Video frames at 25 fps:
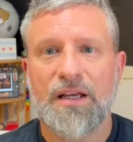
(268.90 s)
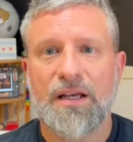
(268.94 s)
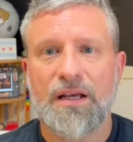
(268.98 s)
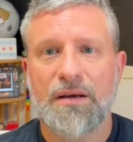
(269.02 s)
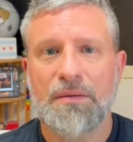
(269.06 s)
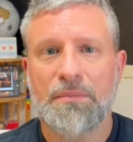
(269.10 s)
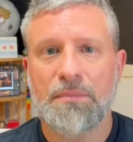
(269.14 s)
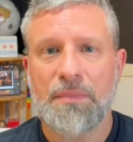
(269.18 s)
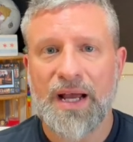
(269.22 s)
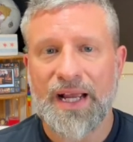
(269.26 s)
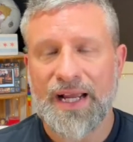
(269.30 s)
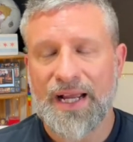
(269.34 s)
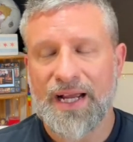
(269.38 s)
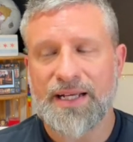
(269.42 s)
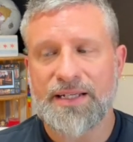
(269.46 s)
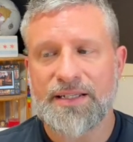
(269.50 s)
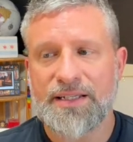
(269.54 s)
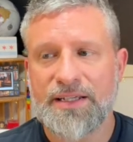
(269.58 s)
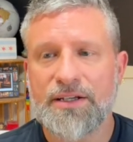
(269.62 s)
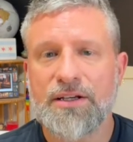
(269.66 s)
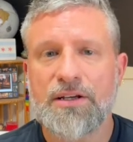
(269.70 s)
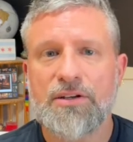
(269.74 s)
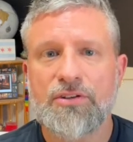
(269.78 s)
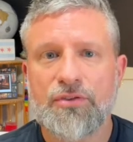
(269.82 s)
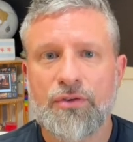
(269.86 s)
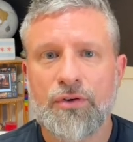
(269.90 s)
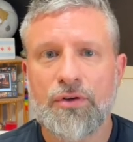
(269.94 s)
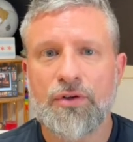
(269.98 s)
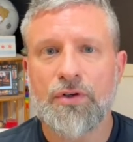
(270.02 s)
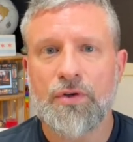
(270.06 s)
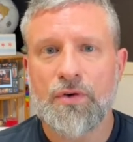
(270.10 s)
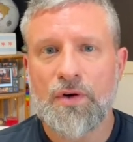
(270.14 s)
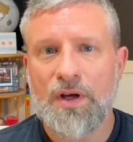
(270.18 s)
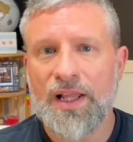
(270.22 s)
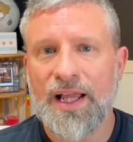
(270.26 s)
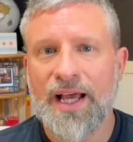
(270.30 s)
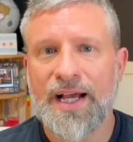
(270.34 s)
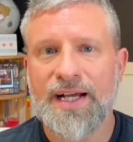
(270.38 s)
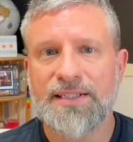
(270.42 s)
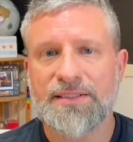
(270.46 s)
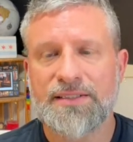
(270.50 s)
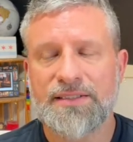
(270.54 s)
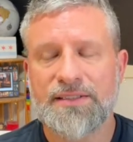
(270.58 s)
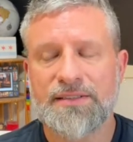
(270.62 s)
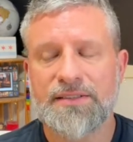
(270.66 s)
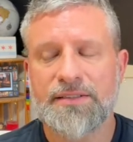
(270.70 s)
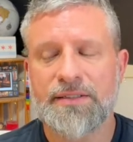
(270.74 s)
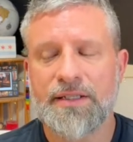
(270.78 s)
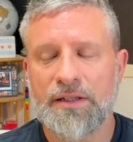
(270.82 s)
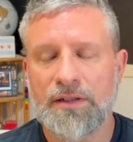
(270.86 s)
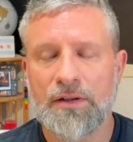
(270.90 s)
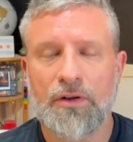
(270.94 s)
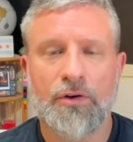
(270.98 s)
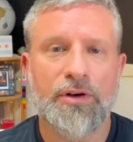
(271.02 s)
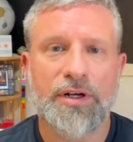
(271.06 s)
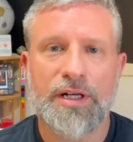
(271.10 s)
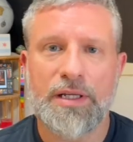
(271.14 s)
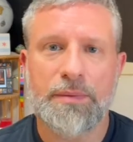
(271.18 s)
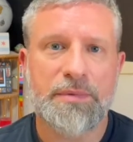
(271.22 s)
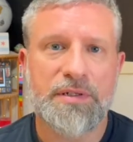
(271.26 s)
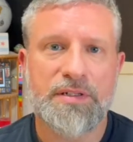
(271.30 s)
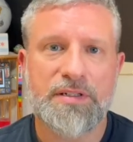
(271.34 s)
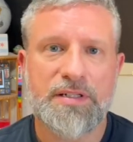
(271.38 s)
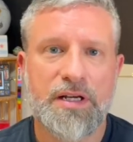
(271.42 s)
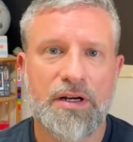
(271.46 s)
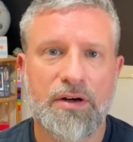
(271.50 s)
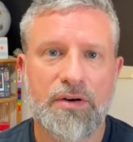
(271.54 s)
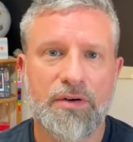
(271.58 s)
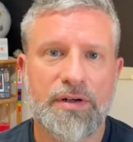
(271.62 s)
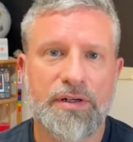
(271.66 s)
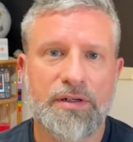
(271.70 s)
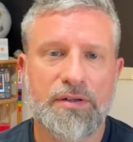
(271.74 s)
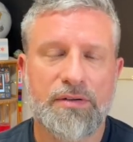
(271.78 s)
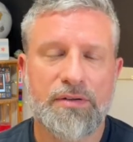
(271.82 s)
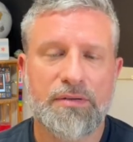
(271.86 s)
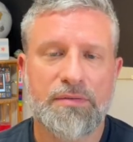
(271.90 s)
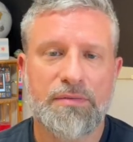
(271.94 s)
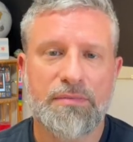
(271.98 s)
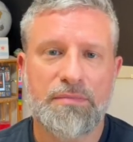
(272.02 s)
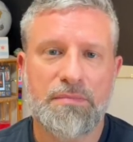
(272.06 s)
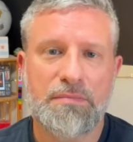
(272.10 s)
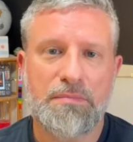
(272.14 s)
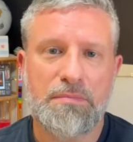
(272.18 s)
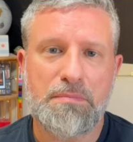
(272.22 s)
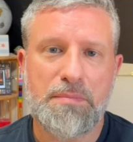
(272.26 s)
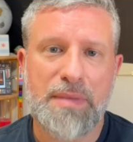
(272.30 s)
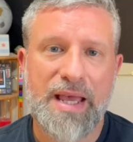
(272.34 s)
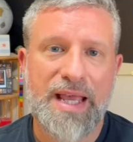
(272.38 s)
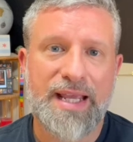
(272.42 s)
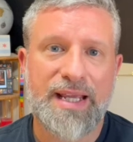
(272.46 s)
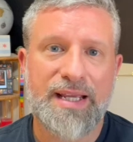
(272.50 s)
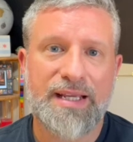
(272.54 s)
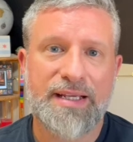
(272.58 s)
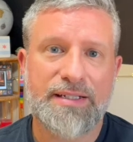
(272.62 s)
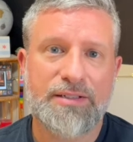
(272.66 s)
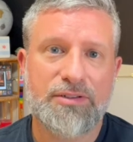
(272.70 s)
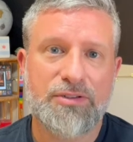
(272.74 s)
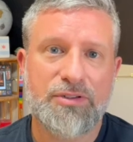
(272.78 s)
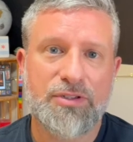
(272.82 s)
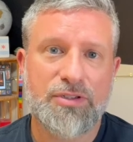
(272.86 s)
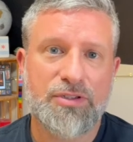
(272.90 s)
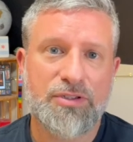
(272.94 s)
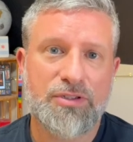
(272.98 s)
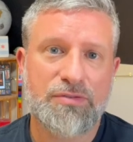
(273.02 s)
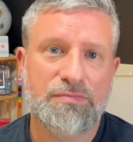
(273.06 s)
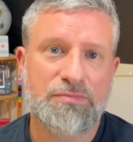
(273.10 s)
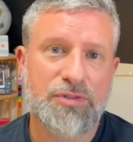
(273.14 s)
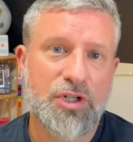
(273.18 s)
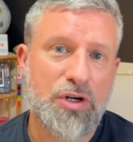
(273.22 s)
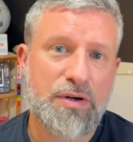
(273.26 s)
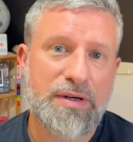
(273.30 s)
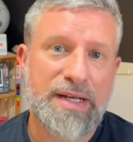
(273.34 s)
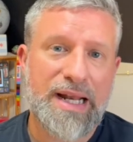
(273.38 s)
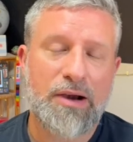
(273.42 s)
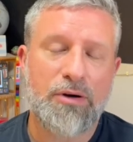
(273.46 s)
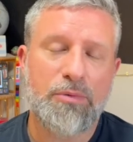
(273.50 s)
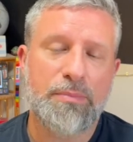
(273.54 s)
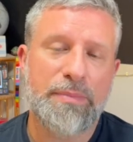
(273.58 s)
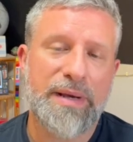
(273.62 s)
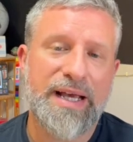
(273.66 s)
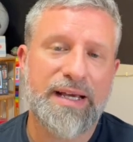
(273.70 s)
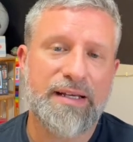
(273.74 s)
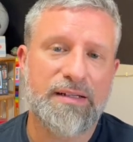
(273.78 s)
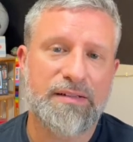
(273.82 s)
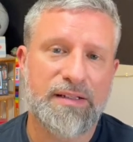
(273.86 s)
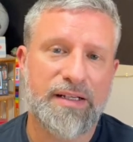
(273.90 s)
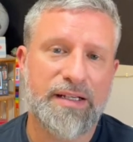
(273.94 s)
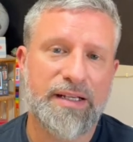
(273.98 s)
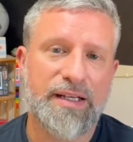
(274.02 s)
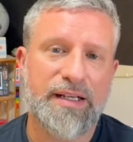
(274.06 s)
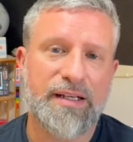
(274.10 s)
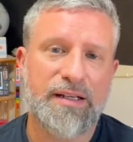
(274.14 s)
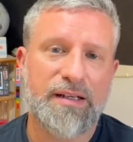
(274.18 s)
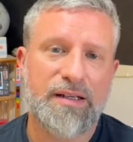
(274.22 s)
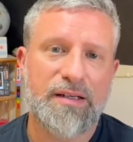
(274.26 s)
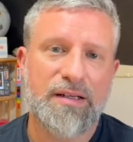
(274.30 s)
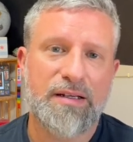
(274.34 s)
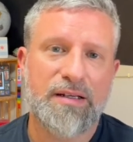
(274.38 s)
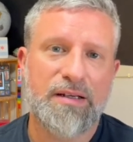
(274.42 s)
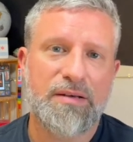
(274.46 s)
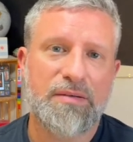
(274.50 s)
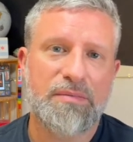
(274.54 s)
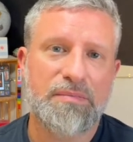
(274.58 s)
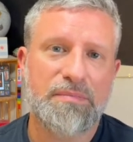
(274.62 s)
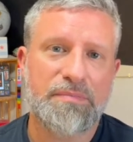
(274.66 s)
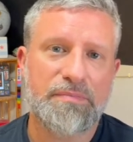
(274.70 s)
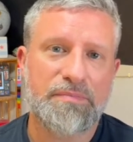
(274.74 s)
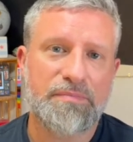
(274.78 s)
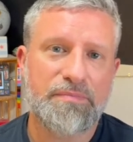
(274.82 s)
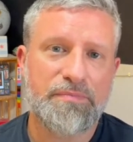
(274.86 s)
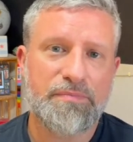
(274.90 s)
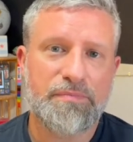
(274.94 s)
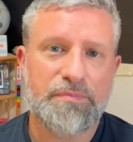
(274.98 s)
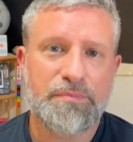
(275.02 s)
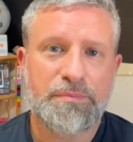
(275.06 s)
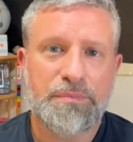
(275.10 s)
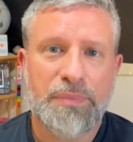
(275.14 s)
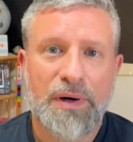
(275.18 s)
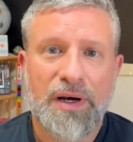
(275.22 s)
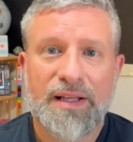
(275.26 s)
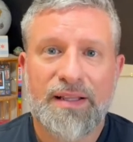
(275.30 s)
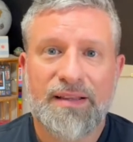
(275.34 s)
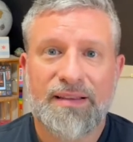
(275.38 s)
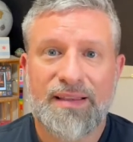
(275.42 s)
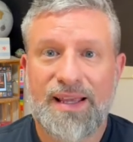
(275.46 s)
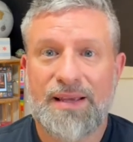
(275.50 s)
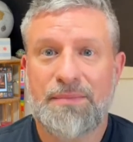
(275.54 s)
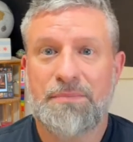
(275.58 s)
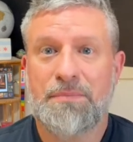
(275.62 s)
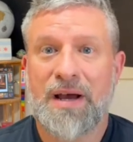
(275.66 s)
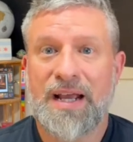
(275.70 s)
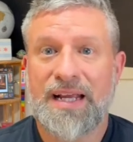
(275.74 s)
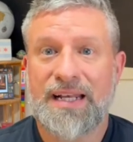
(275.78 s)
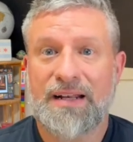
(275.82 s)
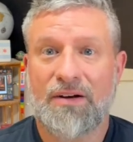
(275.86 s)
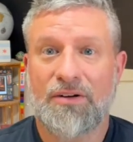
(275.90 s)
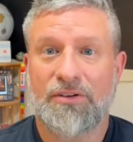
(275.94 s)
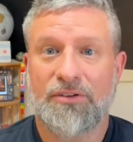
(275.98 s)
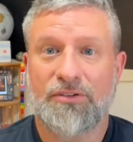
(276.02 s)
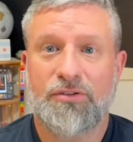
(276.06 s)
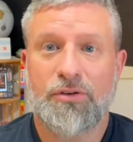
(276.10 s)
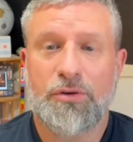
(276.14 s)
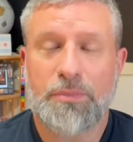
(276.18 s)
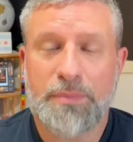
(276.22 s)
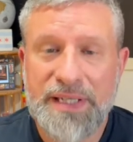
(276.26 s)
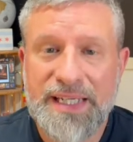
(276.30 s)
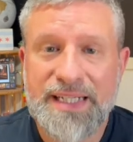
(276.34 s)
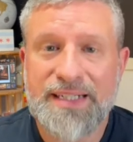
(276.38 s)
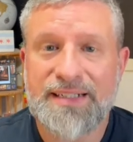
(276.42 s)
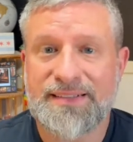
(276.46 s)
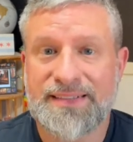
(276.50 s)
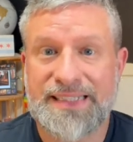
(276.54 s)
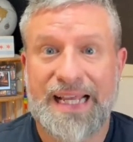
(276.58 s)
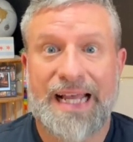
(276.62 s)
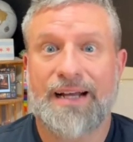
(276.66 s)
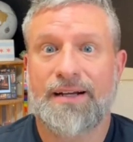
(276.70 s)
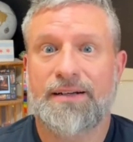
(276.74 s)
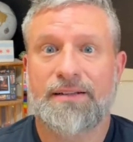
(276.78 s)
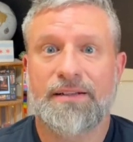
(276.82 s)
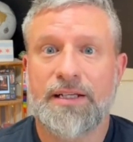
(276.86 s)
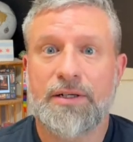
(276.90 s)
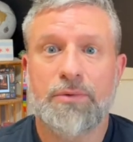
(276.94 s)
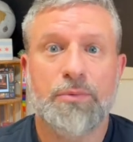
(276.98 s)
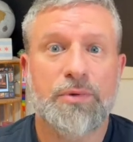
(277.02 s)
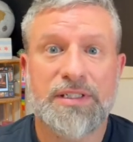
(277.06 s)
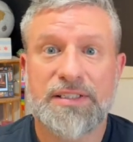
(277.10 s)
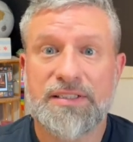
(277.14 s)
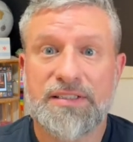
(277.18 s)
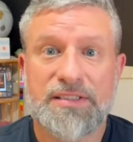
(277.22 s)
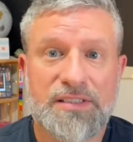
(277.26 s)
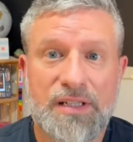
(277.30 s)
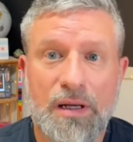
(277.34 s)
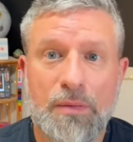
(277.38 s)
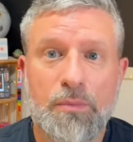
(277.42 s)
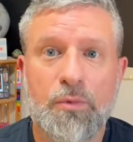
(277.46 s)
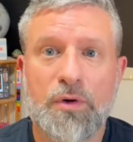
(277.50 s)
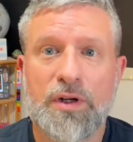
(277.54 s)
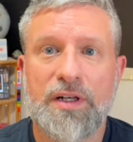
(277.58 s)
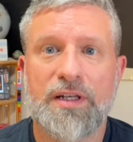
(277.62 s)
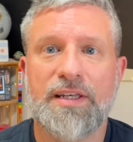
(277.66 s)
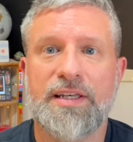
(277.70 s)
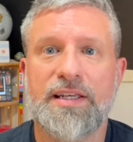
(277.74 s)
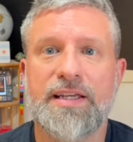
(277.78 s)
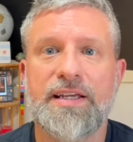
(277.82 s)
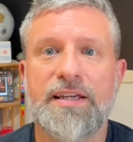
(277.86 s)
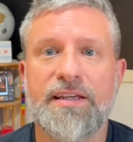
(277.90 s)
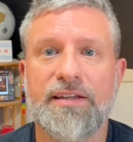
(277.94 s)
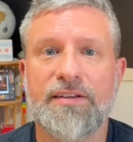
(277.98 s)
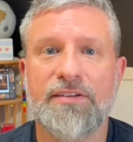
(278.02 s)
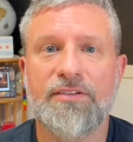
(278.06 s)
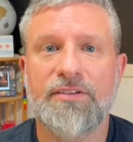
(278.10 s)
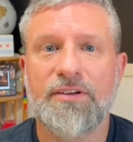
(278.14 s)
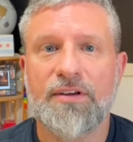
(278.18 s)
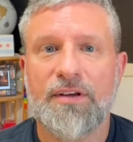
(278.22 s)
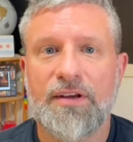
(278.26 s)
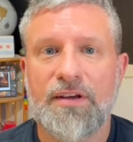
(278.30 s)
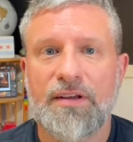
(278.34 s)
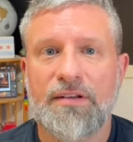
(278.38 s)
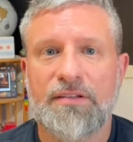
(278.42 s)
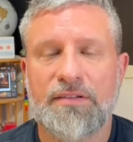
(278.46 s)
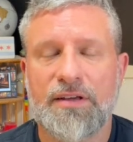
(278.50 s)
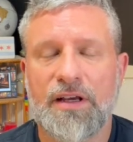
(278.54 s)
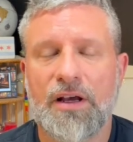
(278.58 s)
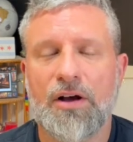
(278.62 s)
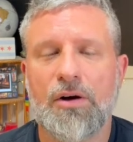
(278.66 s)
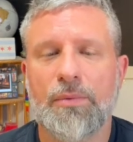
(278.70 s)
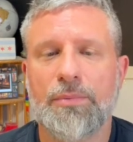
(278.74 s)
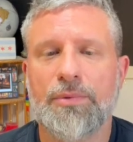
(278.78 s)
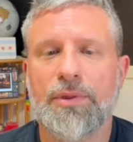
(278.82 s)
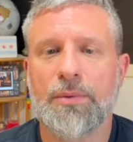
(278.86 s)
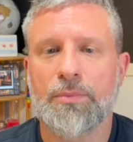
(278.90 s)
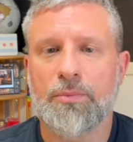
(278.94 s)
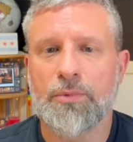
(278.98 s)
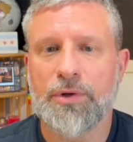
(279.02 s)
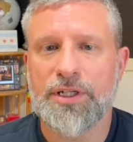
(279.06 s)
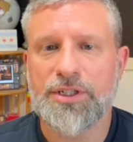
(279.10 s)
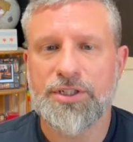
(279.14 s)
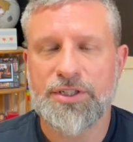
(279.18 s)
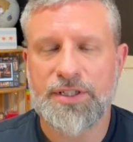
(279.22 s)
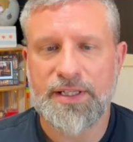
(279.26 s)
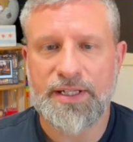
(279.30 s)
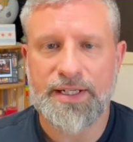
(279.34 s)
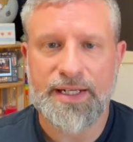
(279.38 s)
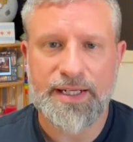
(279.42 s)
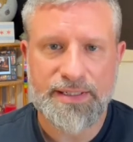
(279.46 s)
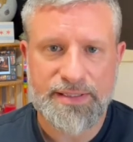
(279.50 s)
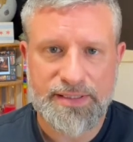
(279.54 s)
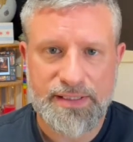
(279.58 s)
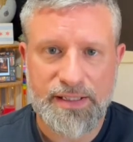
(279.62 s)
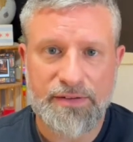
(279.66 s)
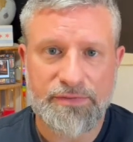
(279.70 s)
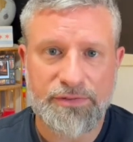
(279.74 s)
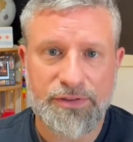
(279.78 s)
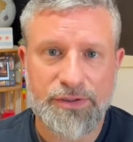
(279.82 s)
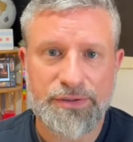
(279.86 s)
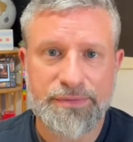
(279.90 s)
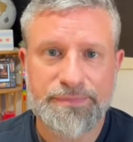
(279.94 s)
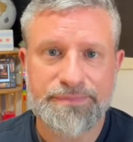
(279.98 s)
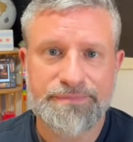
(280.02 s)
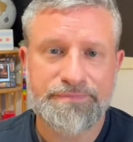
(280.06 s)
My ideas for new classes and learning material may turn out badly, but they might also be exactly what someone needs to help them reach the next level.